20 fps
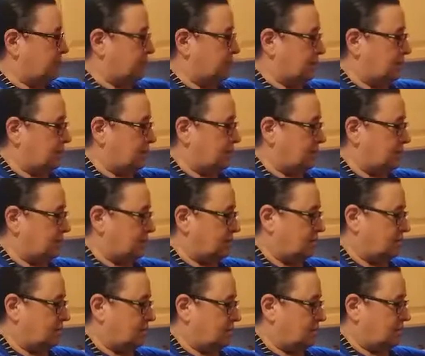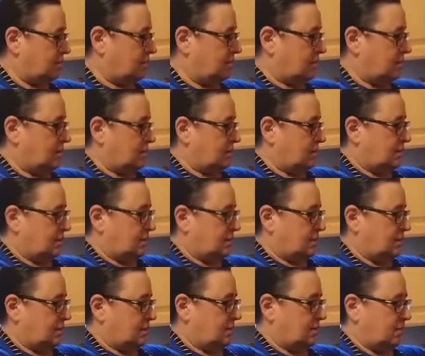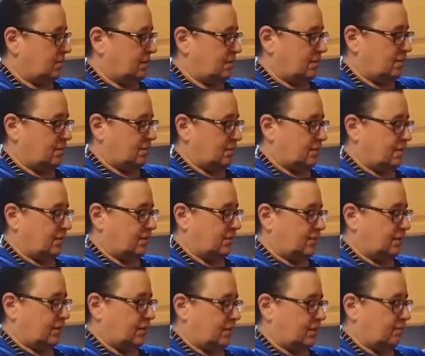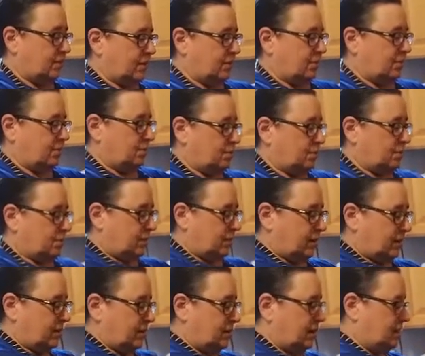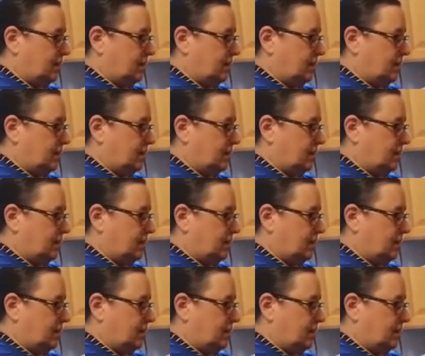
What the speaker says: Beets in there too. There we go. Now I've got a rainbow going.